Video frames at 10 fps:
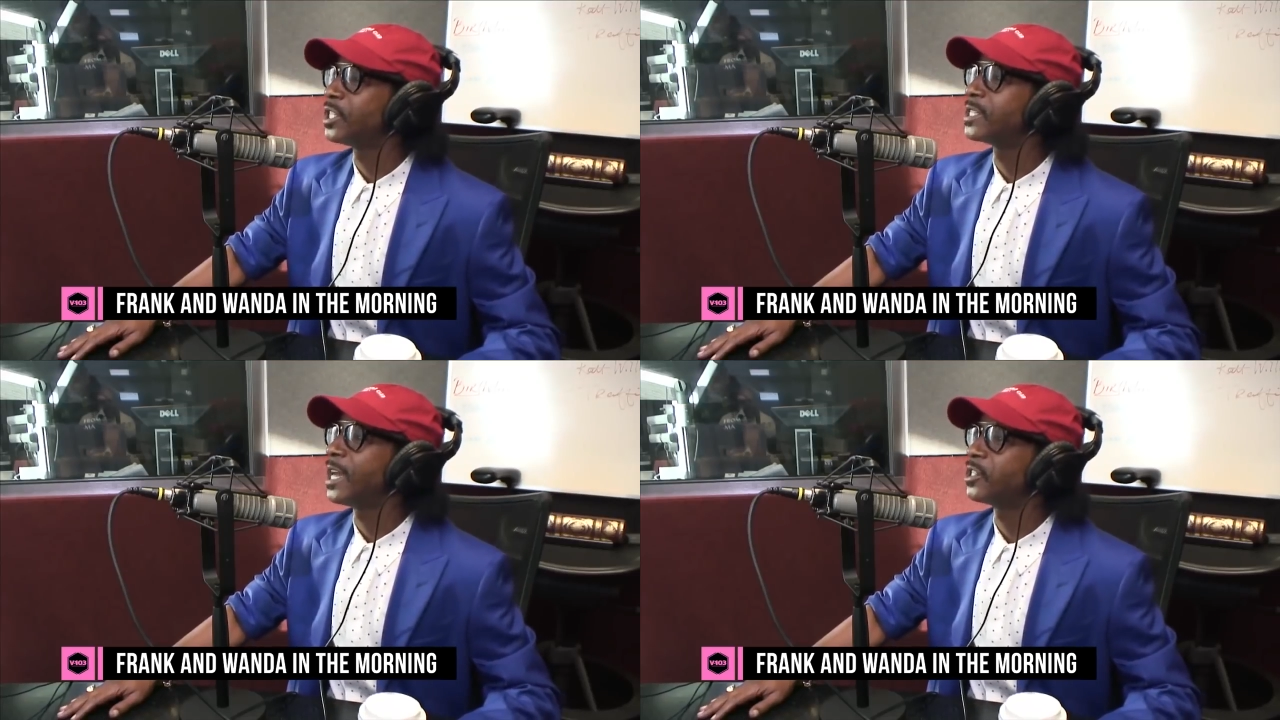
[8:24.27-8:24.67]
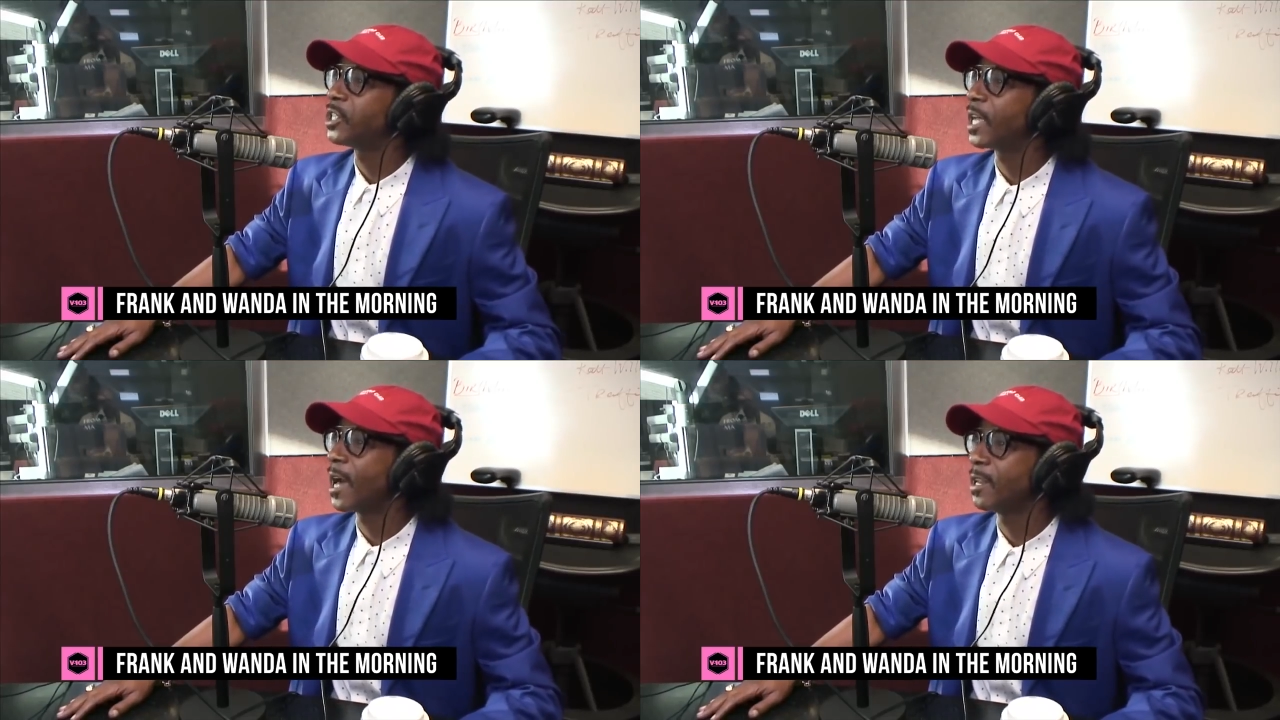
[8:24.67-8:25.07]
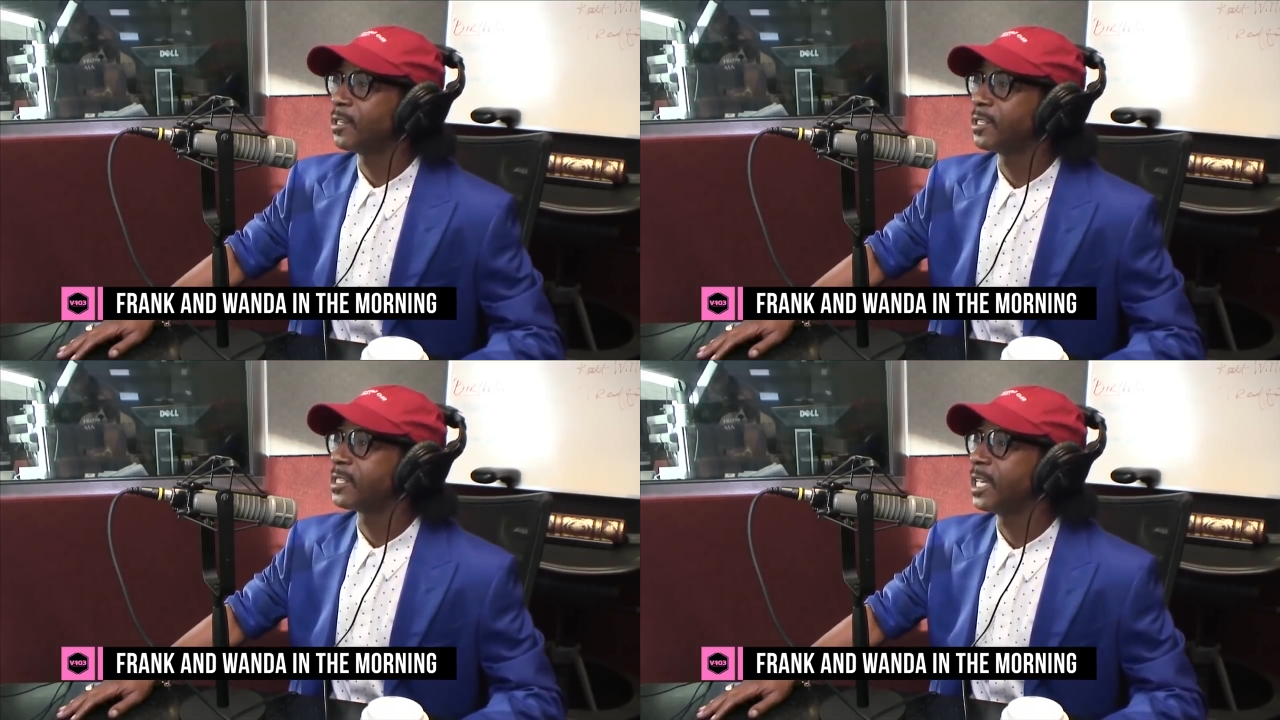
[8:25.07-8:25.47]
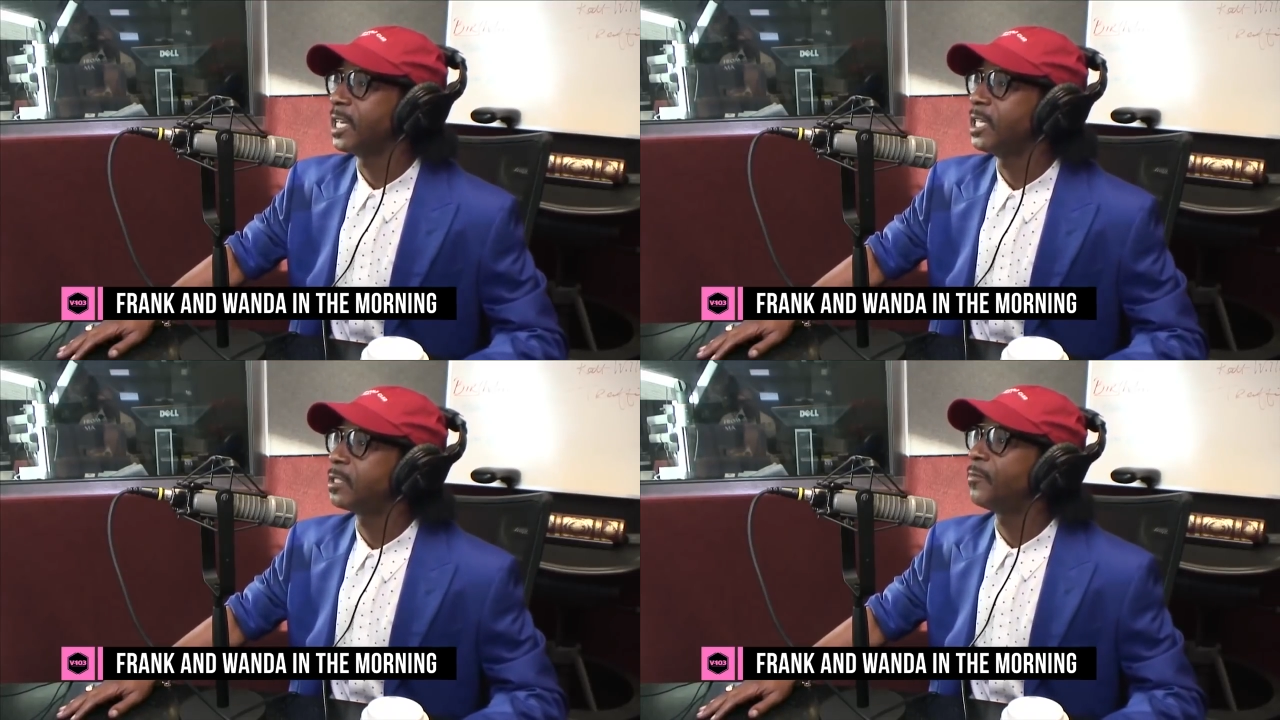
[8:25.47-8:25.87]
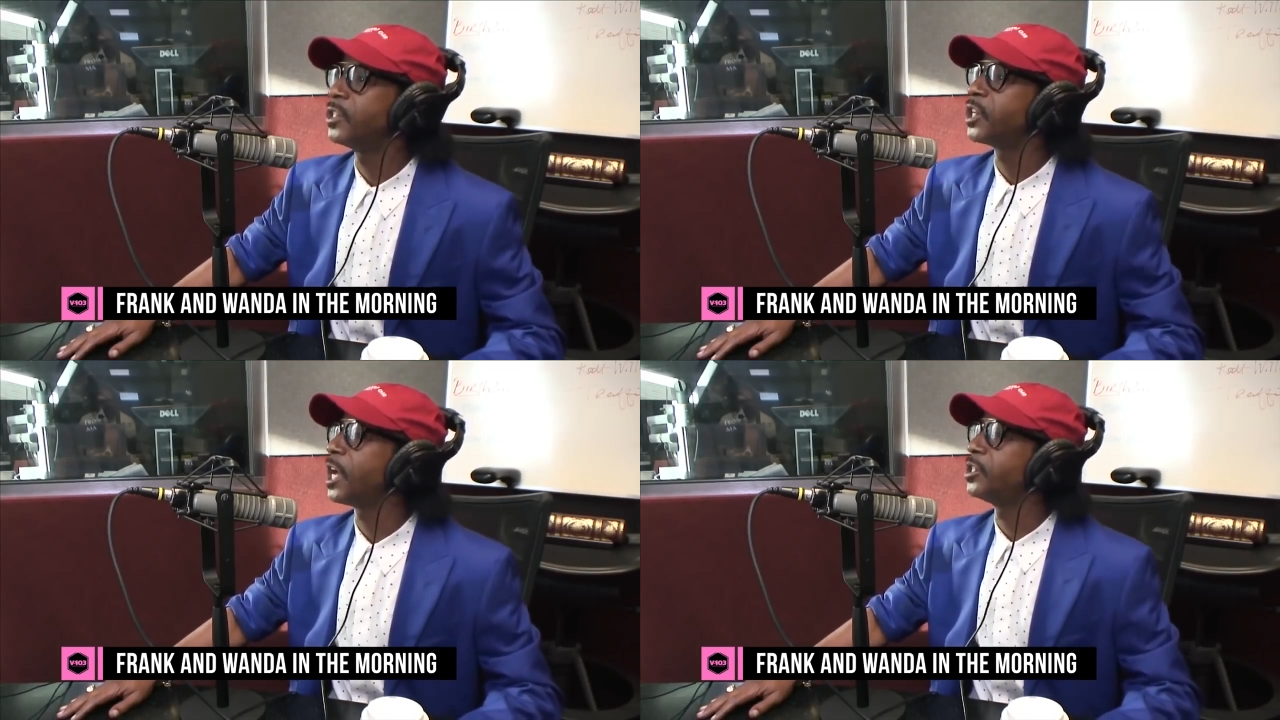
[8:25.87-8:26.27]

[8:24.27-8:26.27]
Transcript: you know, everybody comparing her to,